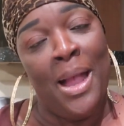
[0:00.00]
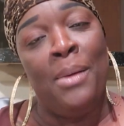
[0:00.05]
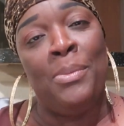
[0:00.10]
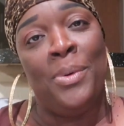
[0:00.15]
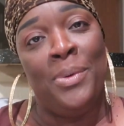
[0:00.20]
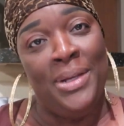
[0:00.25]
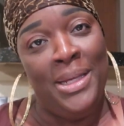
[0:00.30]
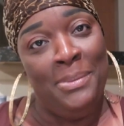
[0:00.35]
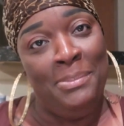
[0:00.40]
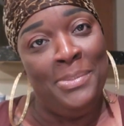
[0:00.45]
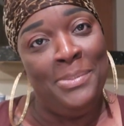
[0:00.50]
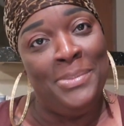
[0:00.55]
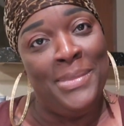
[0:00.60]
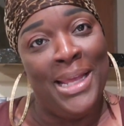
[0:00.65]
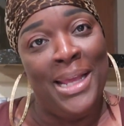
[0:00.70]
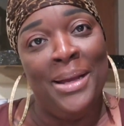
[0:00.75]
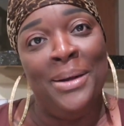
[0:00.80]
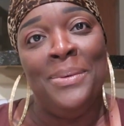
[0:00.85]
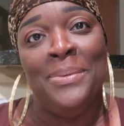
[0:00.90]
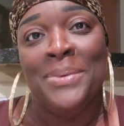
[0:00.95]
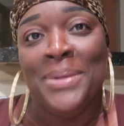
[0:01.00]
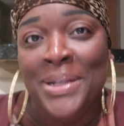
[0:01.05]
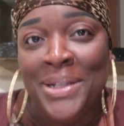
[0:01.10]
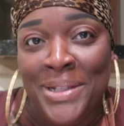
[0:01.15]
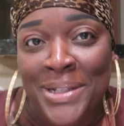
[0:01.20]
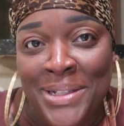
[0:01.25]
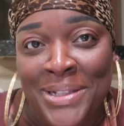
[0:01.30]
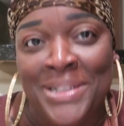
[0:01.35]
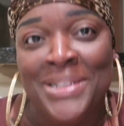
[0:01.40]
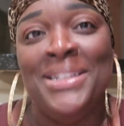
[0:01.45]
I'm gonna keep them down.
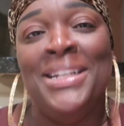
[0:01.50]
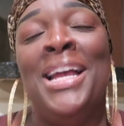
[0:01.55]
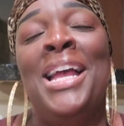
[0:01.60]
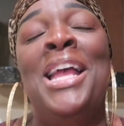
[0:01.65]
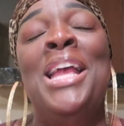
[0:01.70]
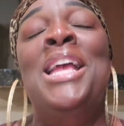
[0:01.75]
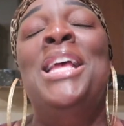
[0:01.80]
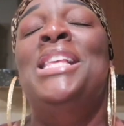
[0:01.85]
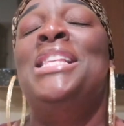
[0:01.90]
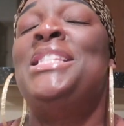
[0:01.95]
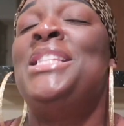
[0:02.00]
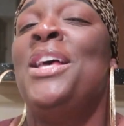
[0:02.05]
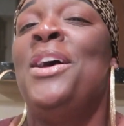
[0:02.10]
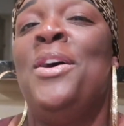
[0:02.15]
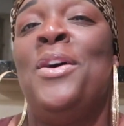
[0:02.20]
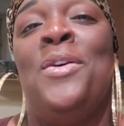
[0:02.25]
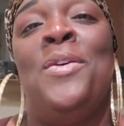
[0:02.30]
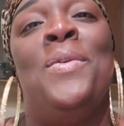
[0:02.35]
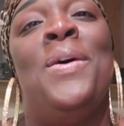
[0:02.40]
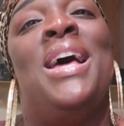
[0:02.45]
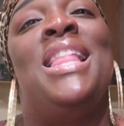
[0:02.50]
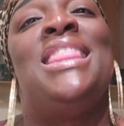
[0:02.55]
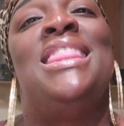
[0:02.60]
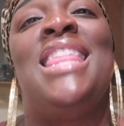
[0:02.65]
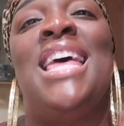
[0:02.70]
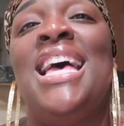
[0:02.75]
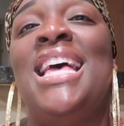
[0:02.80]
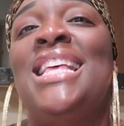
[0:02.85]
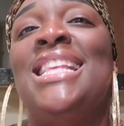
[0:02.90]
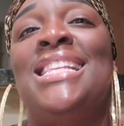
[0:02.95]
So
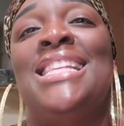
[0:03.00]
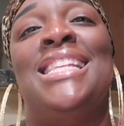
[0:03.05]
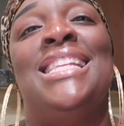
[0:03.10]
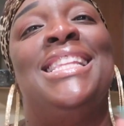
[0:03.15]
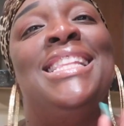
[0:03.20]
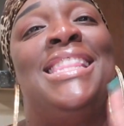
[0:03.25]
that,